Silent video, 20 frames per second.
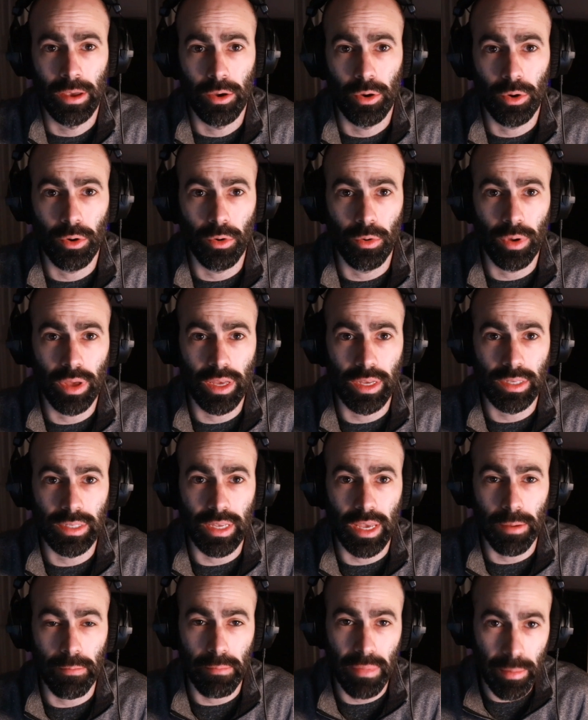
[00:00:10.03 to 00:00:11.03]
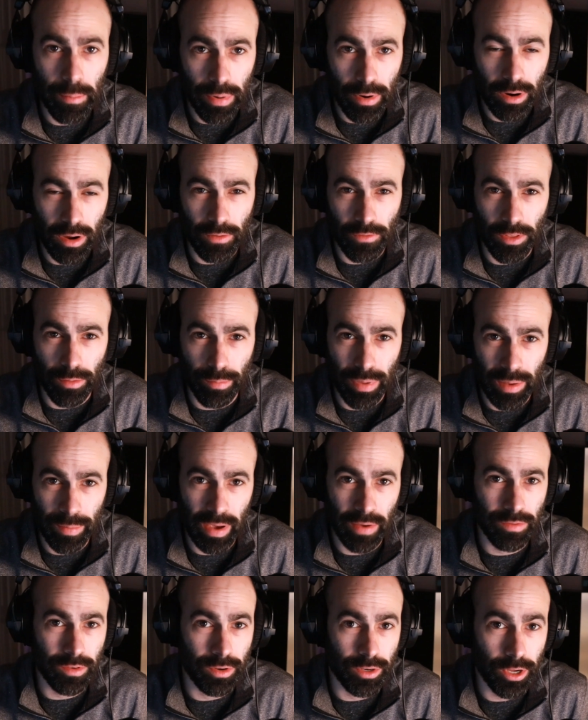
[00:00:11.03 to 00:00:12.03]
who is a member of the BIM
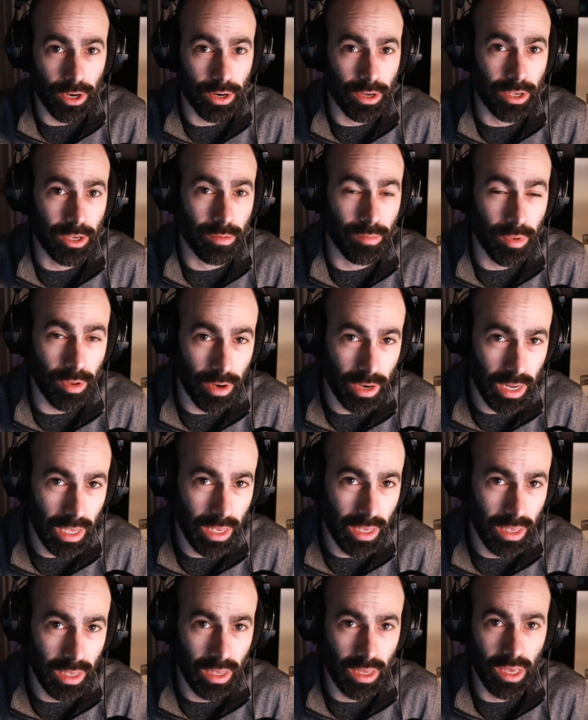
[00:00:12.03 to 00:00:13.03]
After Dark community.